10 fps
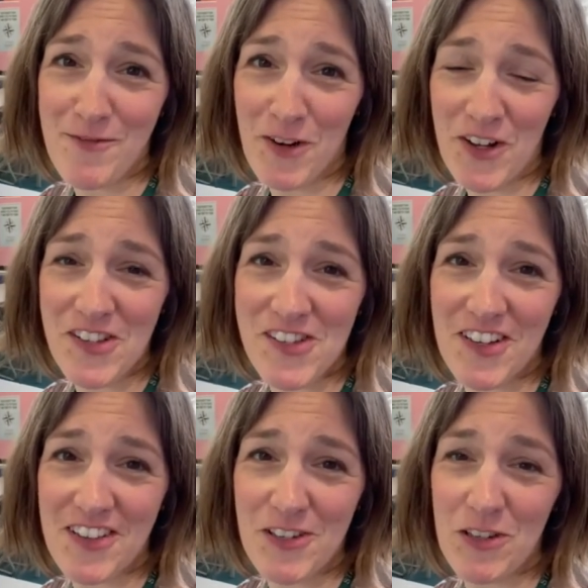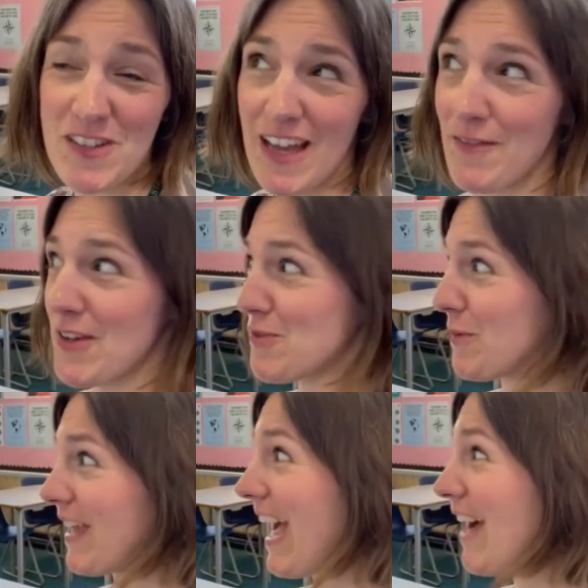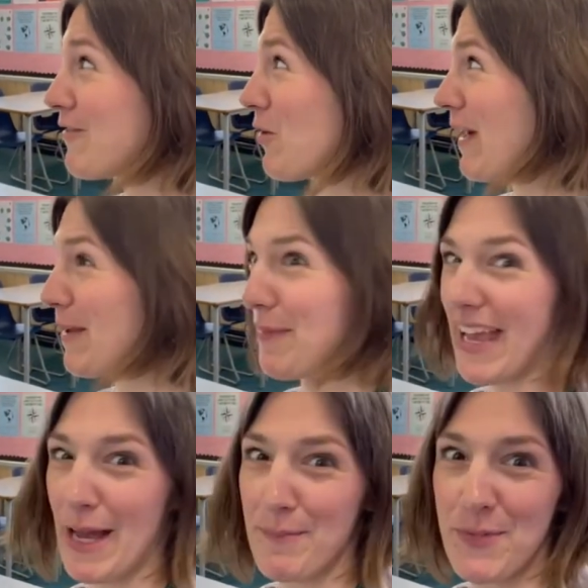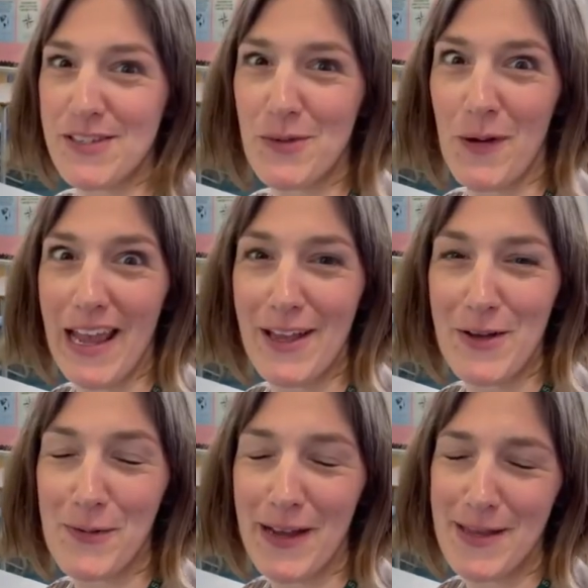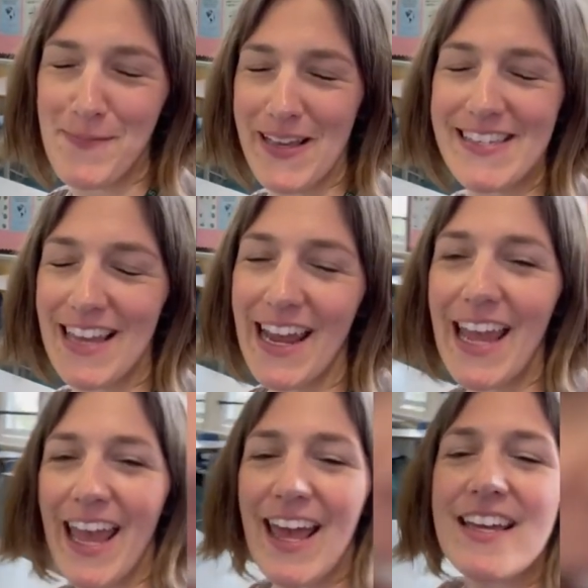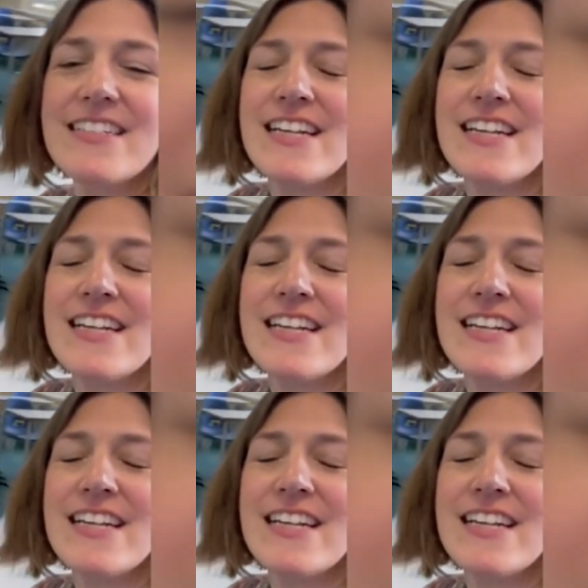one concern that students have because we have quite a big campus, quite a big site here.